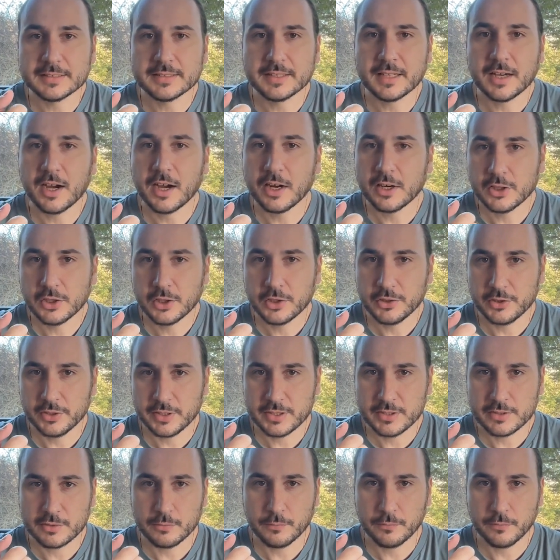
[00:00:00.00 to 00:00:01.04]
the harder it
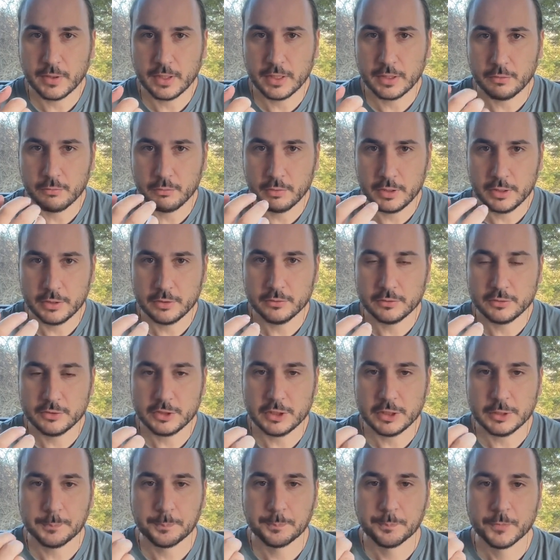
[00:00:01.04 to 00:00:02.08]
is to find really good
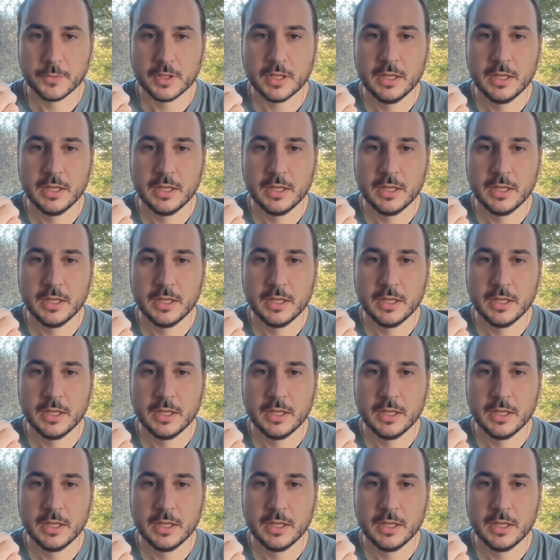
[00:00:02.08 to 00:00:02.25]
tea.